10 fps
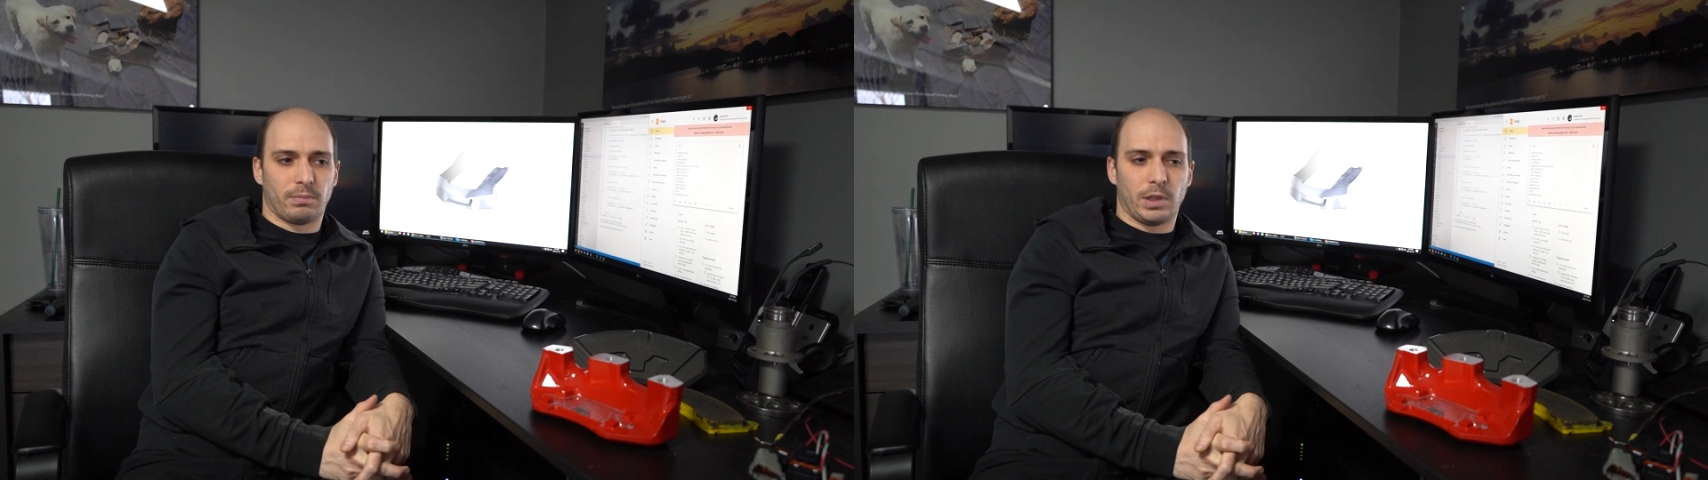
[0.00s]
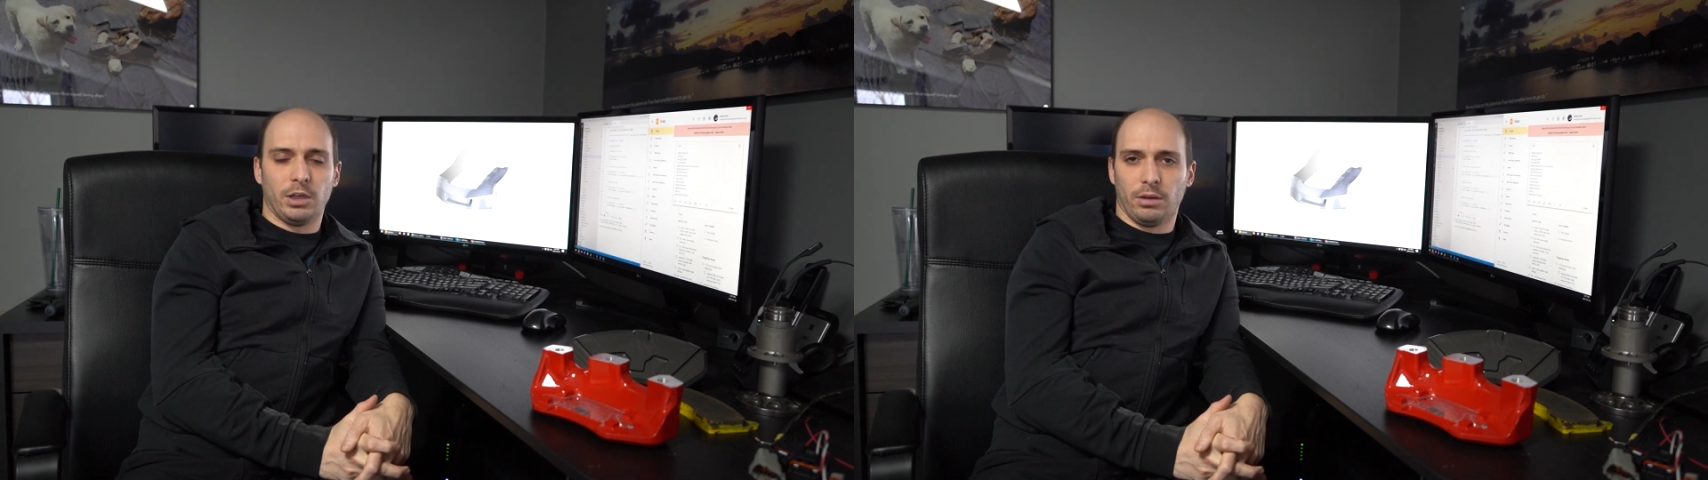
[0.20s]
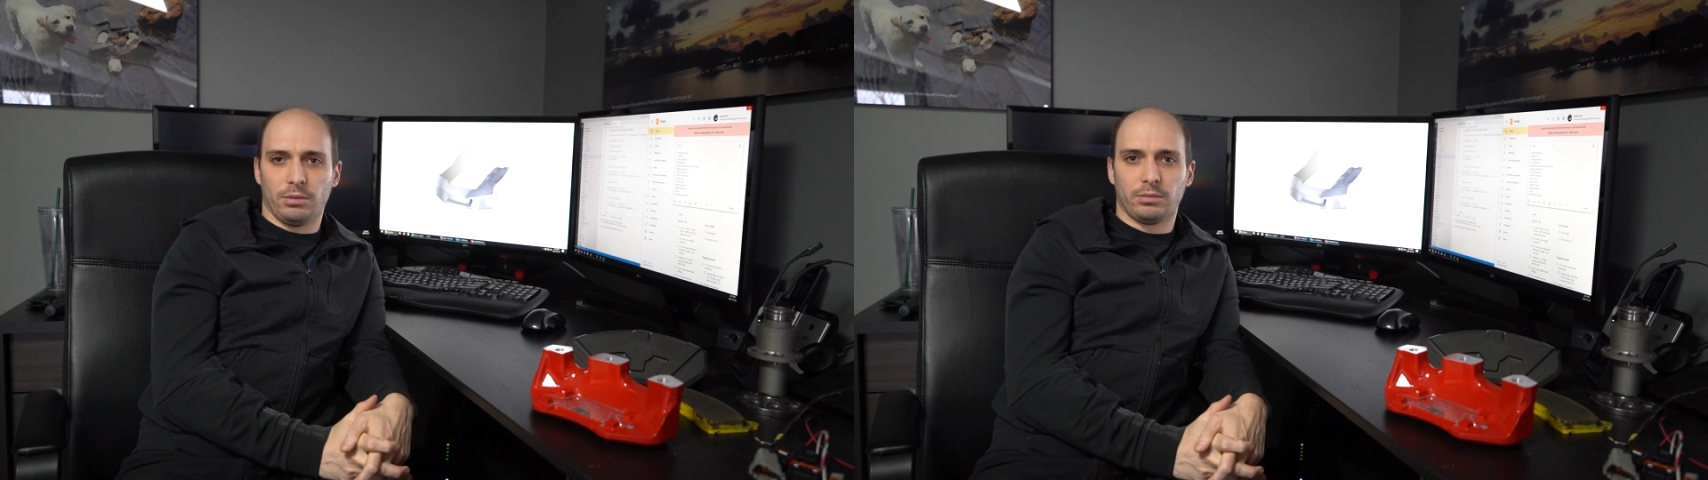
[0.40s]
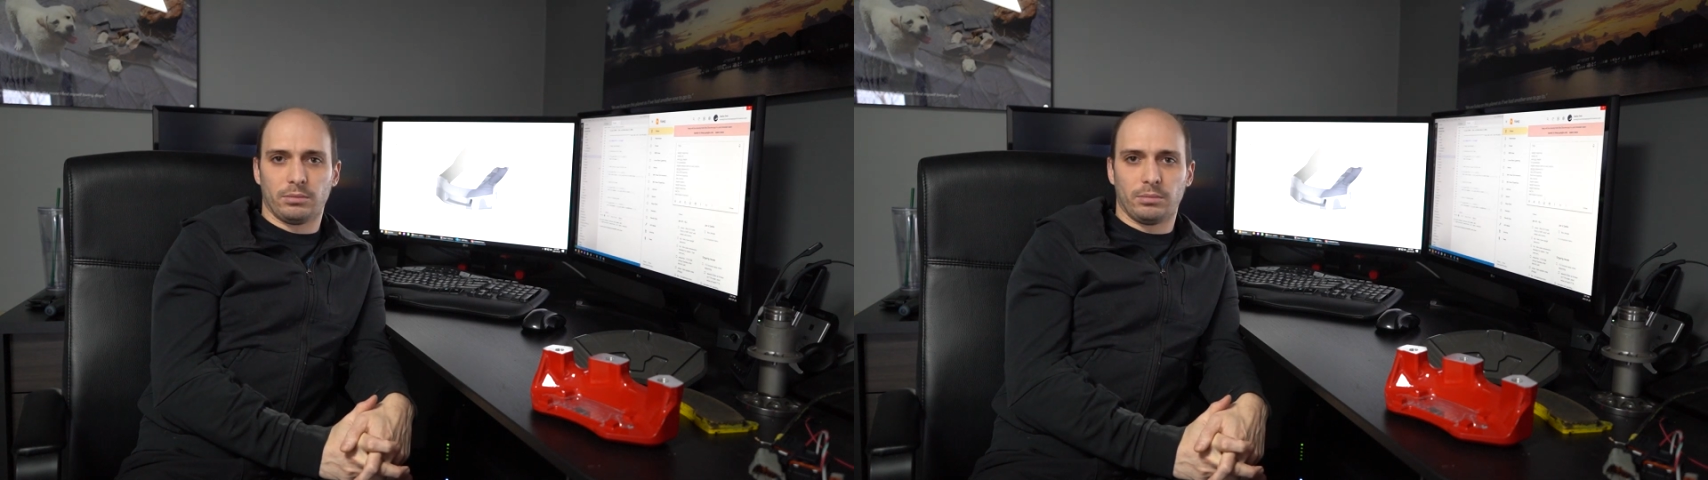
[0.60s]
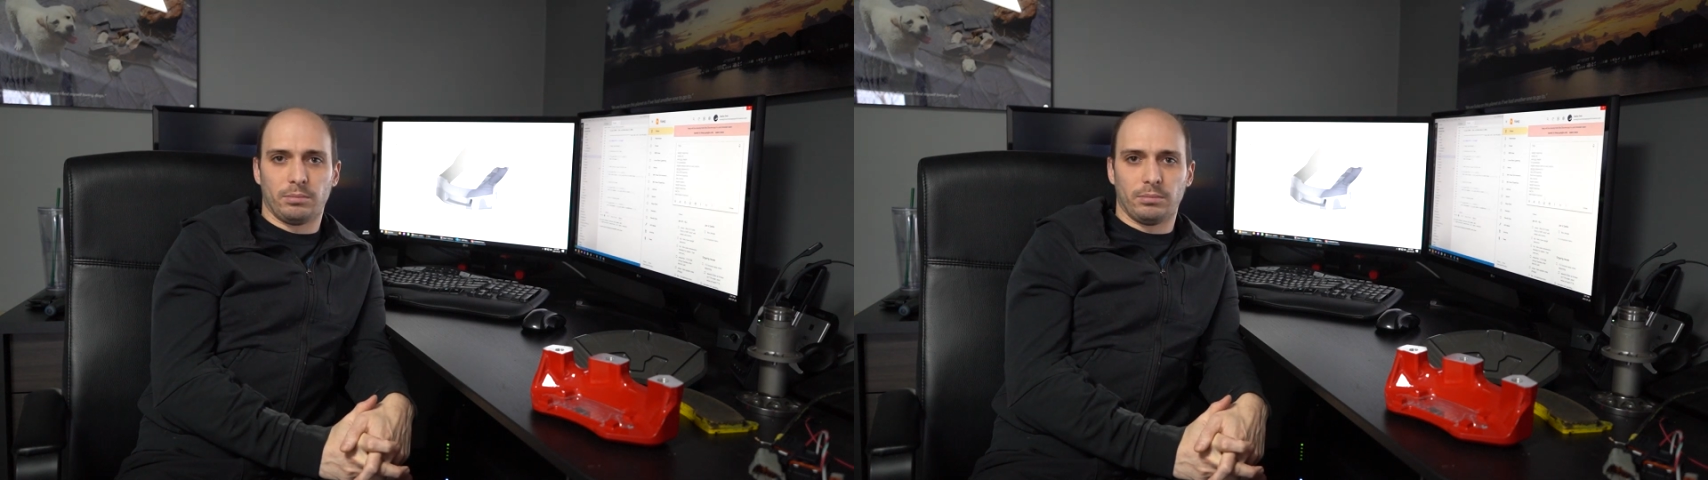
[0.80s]
you know,
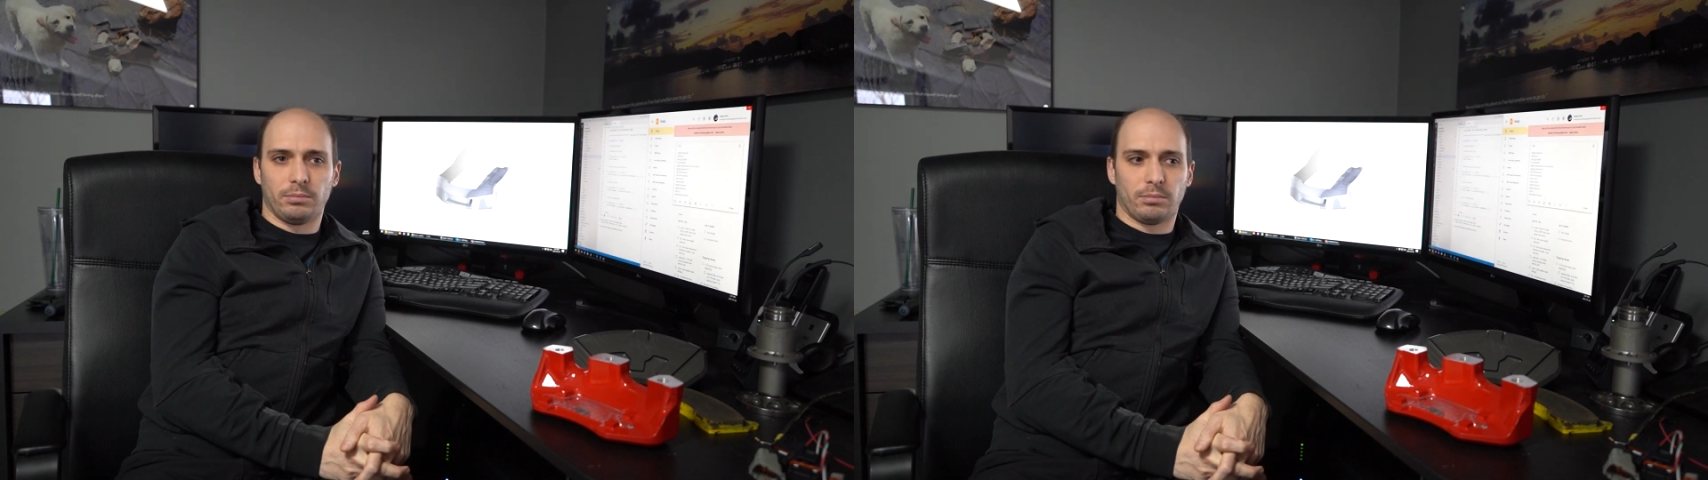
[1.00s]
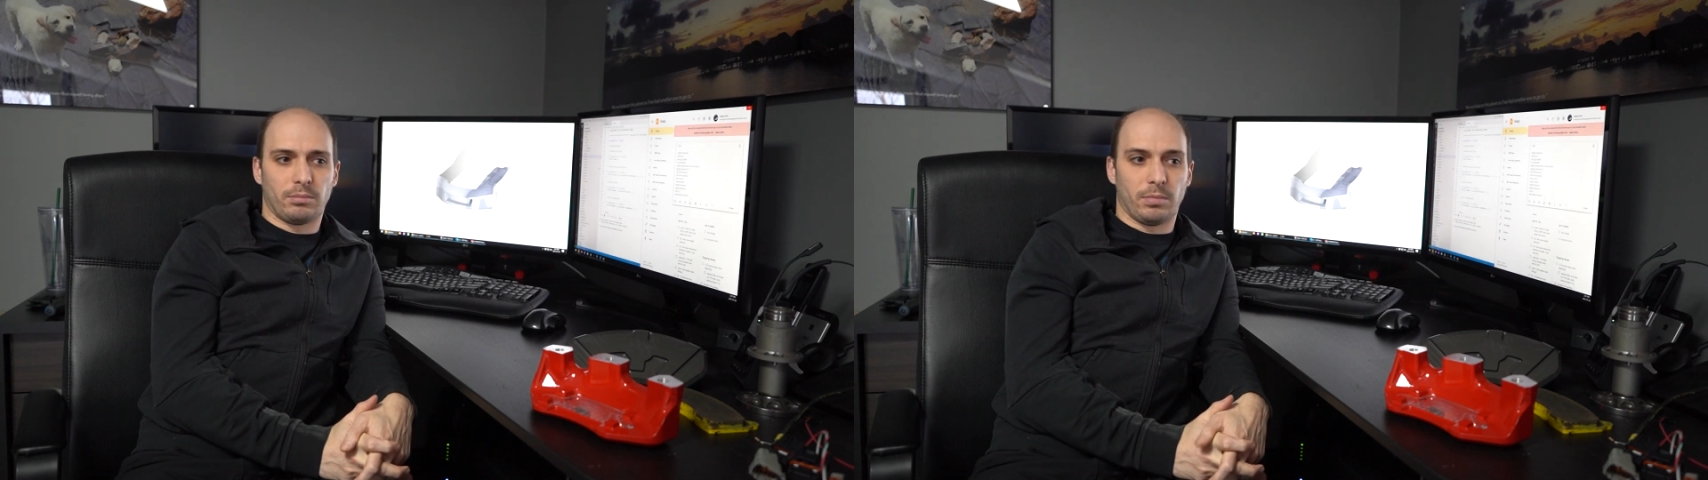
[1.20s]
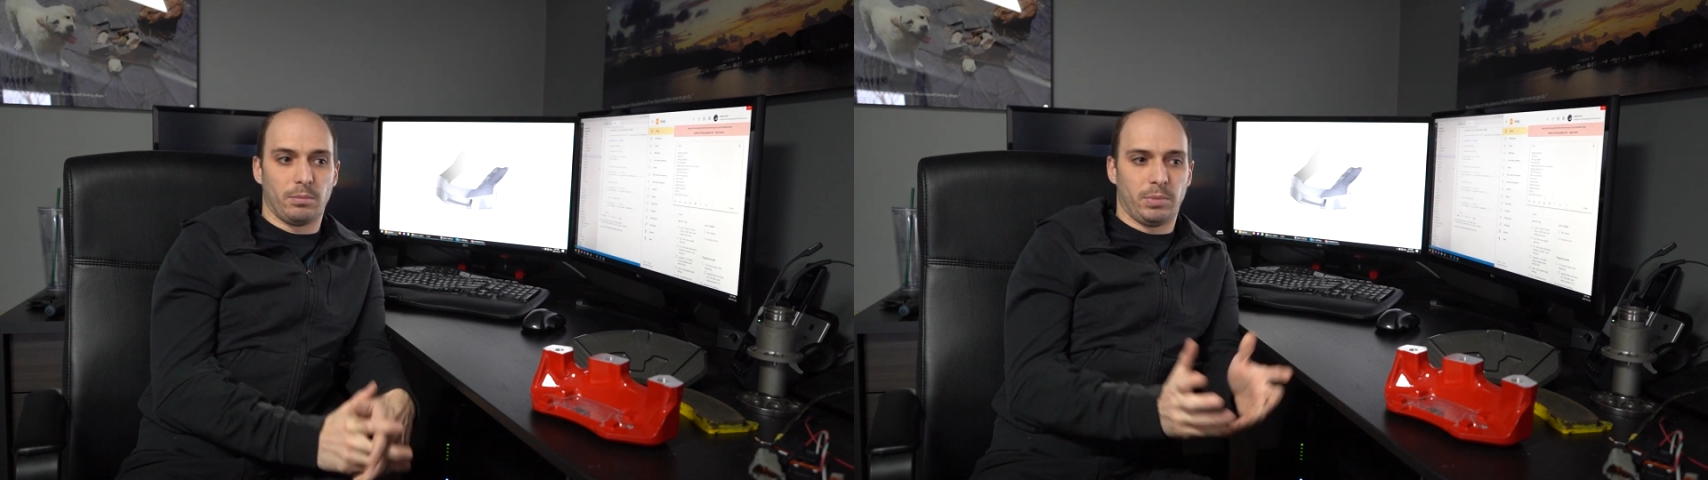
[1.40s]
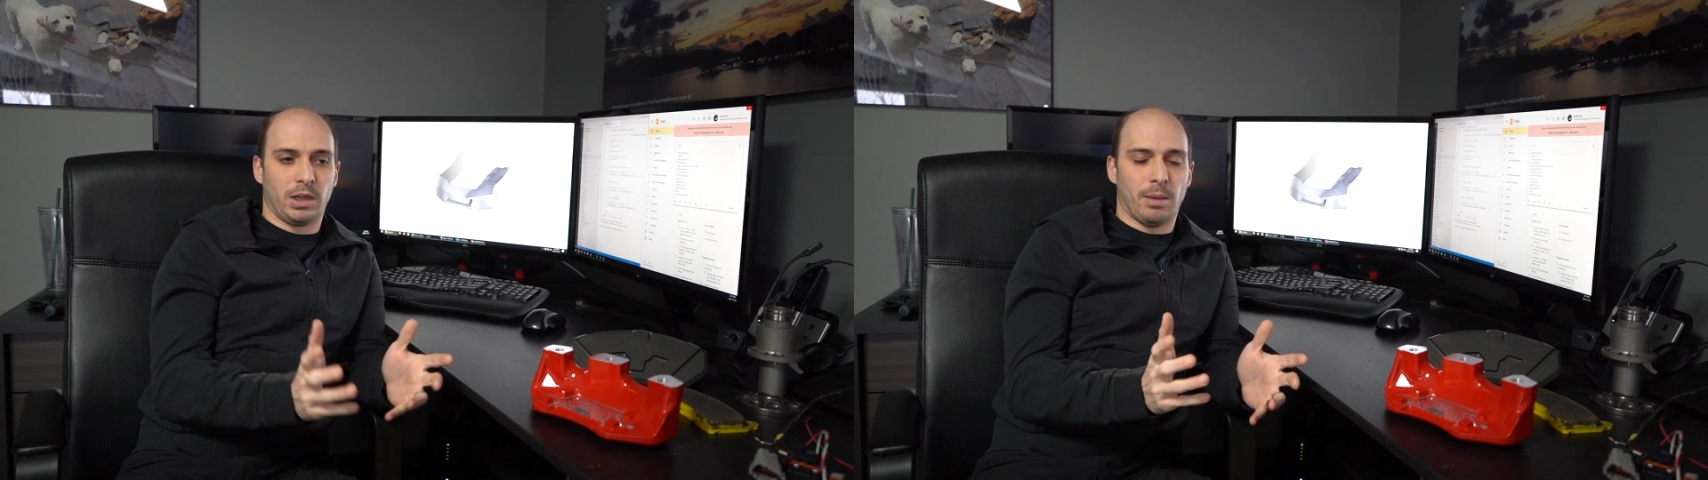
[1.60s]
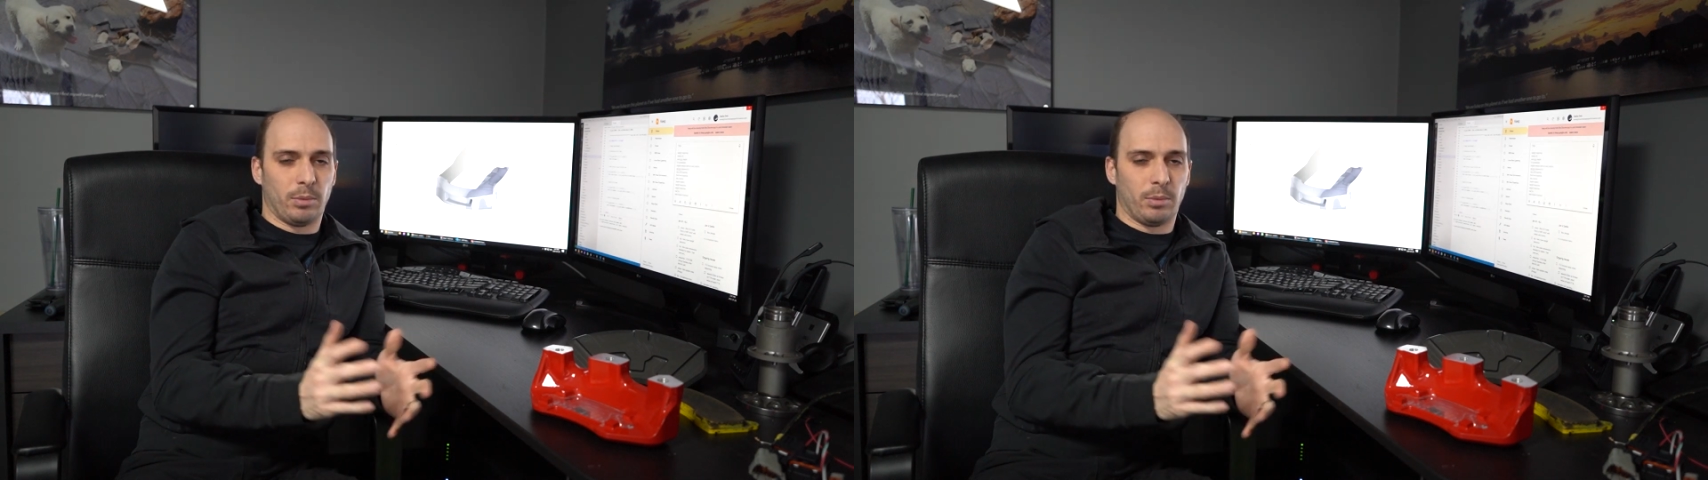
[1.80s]
become